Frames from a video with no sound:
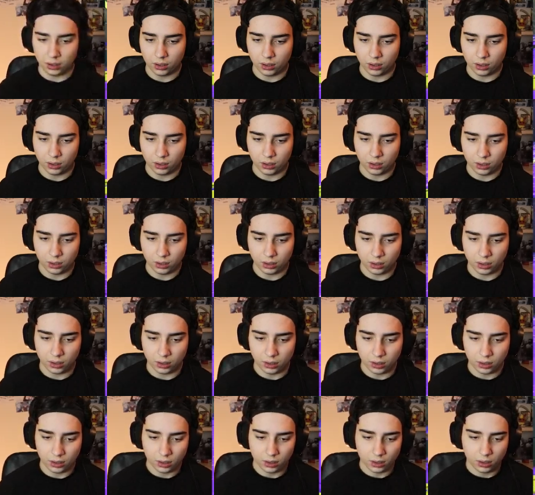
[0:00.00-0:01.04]

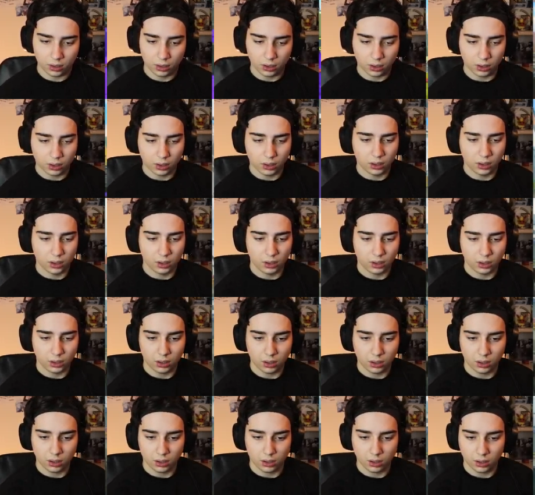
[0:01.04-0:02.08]

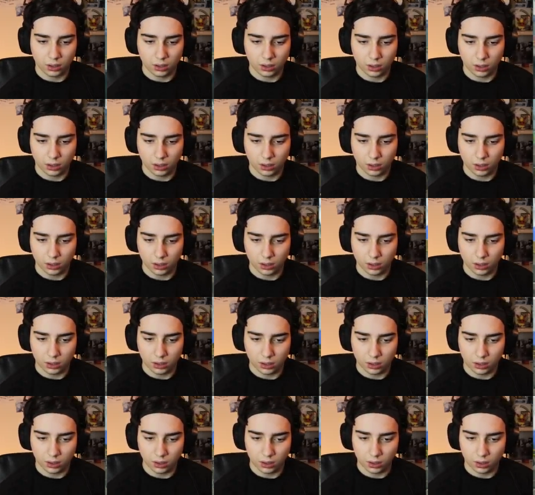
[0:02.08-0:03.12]

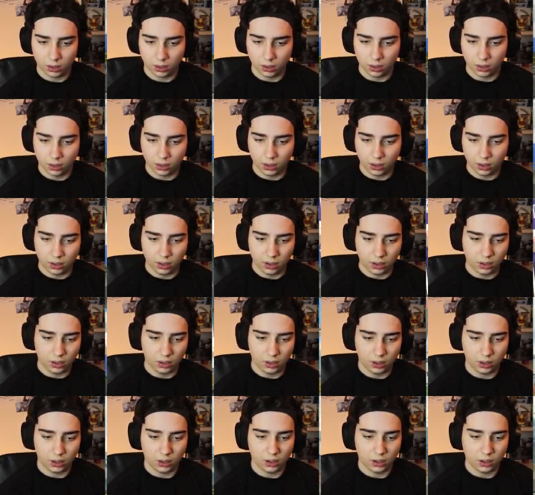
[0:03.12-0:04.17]

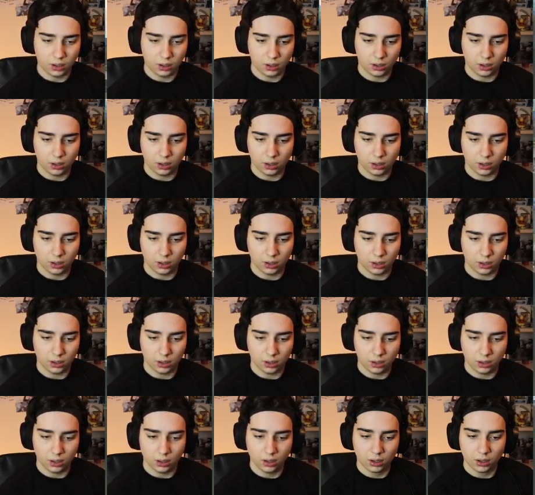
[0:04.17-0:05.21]

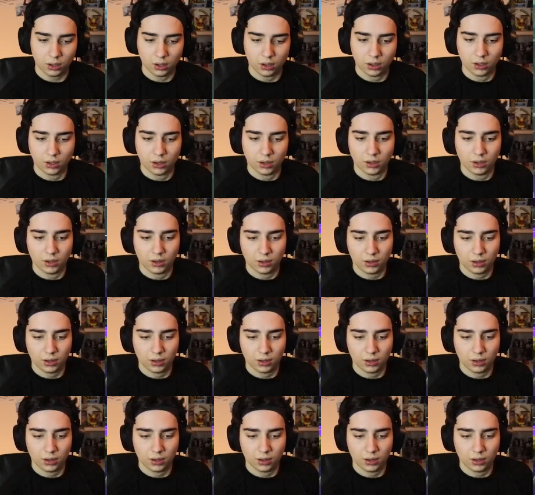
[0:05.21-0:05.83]
(no one is talking)